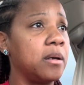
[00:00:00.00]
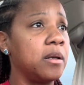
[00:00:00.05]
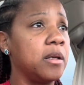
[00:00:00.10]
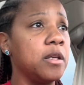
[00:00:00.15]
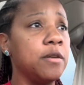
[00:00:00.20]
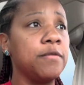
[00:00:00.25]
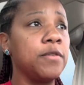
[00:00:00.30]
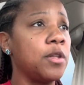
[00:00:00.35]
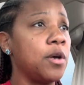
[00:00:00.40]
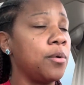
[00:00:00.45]

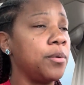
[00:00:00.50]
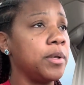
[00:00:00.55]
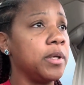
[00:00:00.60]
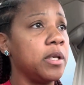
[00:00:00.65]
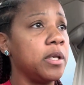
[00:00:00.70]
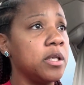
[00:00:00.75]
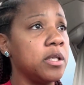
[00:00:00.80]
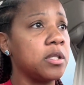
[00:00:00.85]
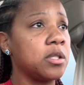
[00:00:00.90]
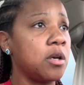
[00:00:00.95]
Even though it
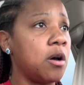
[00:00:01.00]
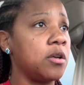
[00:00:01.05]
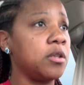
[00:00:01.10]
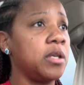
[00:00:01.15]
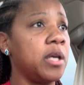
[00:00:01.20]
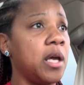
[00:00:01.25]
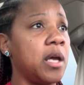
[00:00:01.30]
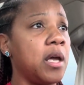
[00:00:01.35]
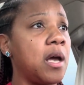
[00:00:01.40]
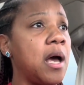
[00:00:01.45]
is all
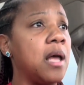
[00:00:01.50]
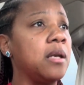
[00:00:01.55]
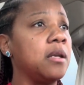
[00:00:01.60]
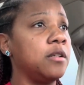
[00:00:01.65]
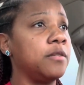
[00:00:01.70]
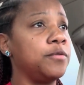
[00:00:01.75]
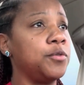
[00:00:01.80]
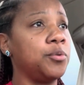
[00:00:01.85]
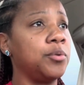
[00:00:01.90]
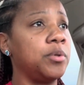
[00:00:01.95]
day, I
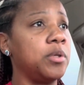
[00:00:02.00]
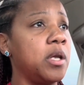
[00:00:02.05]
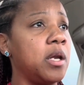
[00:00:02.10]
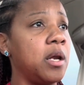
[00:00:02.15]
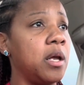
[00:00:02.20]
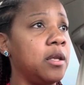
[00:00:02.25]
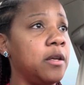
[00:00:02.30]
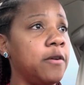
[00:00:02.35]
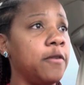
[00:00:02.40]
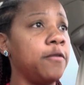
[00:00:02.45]
love doing that.
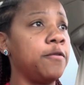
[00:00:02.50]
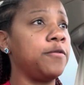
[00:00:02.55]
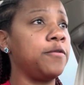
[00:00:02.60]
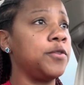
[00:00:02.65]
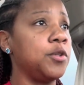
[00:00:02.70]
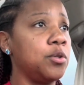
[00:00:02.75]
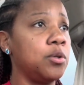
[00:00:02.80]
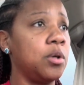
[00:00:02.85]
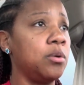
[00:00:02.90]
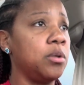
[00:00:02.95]
I love,
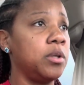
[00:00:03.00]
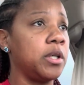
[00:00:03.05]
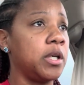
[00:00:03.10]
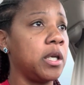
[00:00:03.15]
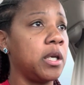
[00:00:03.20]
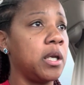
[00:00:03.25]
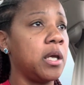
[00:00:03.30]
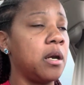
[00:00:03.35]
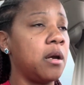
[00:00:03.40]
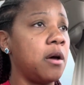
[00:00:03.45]
you know,
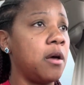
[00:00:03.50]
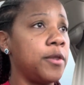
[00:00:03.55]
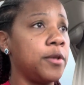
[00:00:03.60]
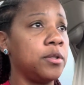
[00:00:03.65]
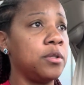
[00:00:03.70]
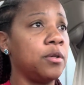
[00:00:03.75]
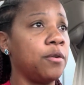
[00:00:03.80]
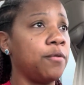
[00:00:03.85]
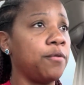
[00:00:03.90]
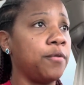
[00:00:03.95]
looking at all the
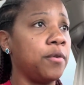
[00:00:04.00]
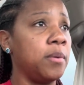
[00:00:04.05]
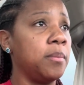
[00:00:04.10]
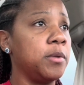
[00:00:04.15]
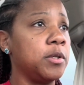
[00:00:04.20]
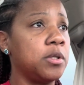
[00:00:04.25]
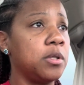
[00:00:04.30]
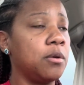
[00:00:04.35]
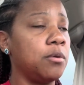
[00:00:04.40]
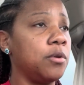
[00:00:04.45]

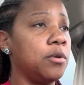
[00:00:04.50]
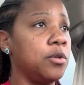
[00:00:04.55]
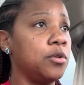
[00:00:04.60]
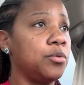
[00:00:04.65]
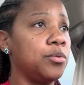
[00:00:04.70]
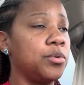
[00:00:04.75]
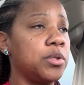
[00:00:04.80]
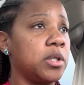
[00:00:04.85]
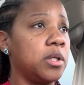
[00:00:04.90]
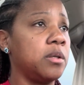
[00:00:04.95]
different
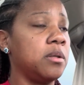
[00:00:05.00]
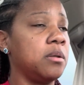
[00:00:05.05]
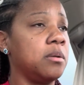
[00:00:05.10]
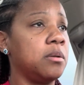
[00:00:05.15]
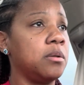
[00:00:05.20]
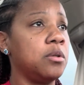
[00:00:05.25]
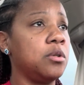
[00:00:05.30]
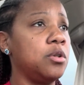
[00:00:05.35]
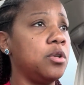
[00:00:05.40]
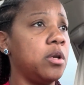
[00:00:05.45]
materials
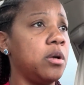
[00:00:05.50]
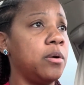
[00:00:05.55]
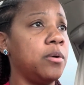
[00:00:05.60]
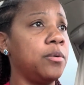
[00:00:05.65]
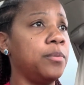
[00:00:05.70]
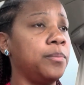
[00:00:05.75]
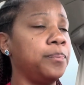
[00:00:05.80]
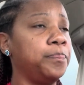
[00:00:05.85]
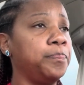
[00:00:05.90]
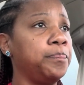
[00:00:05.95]
and, you know,
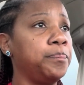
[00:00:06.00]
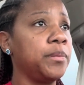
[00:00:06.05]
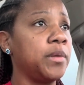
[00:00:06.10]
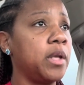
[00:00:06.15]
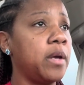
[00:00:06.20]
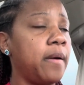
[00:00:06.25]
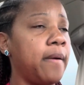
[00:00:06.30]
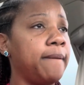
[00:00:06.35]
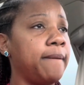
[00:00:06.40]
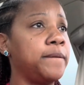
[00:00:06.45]

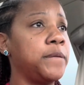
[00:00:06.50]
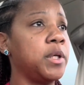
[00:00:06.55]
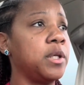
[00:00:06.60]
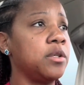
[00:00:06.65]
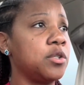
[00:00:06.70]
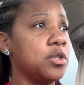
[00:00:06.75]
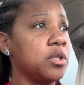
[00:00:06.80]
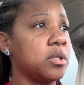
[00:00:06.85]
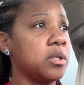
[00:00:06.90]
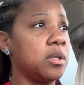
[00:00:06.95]

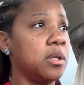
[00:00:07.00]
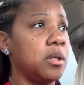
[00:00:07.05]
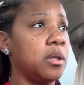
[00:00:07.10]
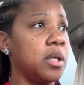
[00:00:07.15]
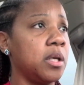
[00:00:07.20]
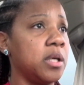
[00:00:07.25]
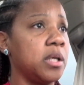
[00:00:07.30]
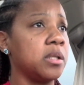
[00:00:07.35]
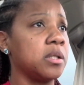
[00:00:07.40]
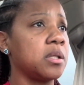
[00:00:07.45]
finishes and
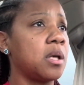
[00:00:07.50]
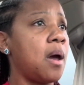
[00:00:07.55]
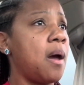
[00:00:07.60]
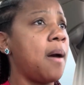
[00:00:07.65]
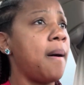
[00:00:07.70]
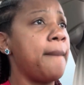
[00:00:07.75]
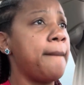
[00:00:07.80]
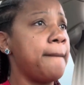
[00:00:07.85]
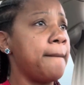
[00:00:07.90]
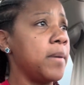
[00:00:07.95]
things.
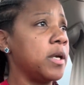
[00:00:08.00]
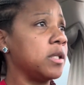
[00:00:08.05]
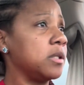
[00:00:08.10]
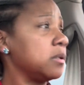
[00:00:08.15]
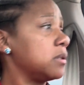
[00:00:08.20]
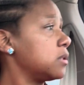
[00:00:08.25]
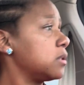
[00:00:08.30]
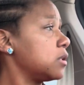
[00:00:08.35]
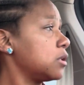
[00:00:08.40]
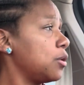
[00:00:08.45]

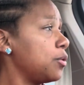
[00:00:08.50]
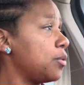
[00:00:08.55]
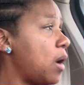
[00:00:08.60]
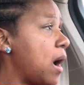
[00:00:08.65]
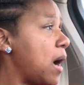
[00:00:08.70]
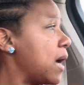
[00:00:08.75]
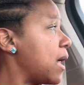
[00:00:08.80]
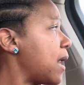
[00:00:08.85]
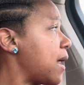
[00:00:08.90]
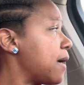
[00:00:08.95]
And so
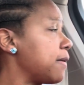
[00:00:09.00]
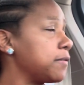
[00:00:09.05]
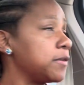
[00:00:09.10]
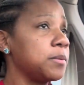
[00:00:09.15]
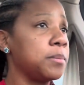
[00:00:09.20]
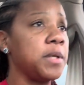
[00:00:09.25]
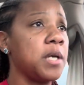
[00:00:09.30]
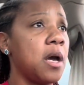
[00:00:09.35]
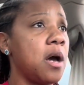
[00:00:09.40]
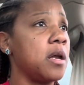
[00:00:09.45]
I have
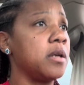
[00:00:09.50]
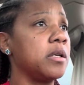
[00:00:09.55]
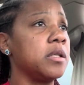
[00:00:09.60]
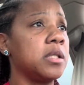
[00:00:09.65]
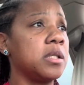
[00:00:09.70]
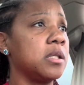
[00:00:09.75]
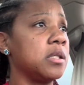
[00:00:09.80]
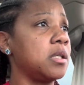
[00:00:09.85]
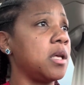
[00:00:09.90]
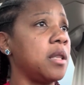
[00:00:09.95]
to be
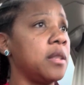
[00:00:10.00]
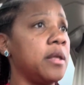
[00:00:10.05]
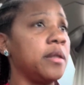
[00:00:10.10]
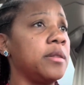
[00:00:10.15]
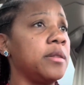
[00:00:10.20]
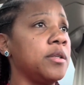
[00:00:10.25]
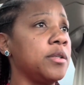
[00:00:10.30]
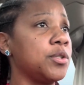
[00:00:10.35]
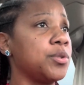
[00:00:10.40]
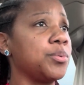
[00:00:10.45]
honest and say
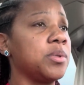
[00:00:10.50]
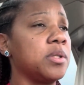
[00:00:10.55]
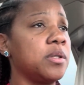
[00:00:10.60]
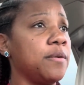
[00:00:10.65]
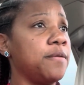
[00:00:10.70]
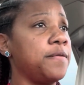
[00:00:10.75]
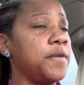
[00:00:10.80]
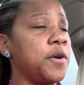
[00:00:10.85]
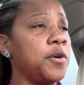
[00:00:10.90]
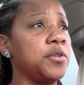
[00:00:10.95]
that this was
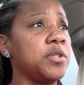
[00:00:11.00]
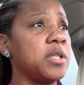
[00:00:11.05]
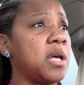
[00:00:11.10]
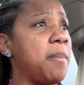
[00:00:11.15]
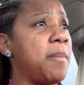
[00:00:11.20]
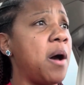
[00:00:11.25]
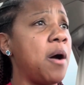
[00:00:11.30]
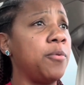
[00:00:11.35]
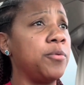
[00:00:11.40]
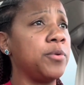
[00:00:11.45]
the first
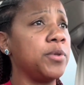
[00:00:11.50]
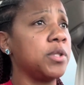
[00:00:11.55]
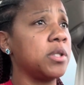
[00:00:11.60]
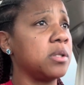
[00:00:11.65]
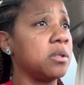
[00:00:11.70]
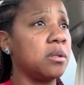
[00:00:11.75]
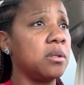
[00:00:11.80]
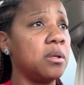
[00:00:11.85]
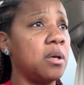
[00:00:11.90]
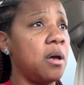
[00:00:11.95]
time I was
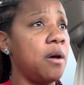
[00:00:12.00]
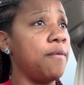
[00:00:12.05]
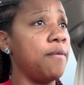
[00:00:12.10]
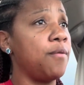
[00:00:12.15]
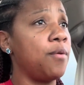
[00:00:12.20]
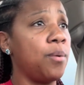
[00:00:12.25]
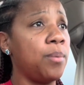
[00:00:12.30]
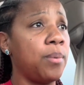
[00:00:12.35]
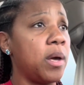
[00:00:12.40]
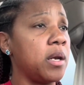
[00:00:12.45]

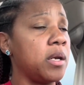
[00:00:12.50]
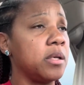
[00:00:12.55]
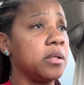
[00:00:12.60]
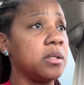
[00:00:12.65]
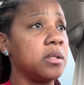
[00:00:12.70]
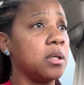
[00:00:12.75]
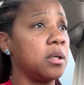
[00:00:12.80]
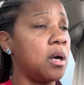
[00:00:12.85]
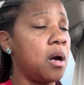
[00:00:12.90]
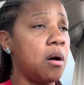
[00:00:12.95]
ever ready
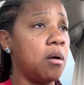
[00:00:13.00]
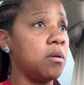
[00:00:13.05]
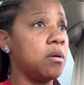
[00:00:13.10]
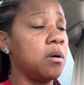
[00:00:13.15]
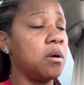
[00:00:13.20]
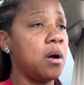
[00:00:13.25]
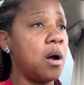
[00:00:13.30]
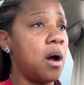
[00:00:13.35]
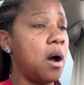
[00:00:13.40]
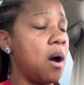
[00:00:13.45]
to go.
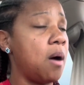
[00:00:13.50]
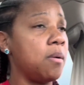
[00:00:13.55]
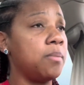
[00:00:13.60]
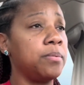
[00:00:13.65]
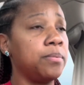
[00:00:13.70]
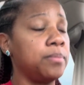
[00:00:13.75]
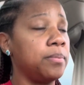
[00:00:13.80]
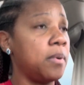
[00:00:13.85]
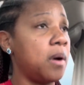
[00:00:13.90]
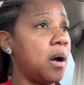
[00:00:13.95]

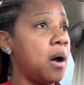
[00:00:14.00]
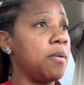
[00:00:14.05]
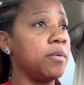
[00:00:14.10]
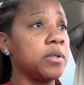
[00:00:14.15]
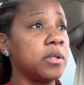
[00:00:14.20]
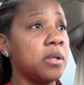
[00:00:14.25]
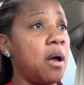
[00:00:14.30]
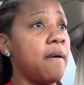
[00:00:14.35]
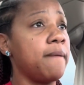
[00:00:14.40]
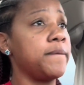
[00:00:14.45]
I
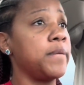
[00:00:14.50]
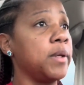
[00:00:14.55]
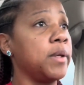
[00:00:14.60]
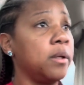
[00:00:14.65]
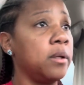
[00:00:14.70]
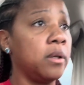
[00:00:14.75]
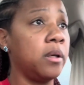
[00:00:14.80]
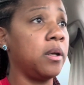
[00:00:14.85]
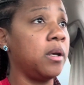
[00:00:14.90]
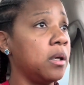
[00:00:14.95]
was not
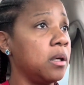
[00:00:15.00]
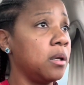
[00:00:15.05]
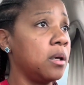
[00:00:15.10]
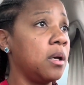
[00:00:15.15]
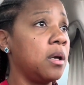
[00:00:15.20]
feeling it.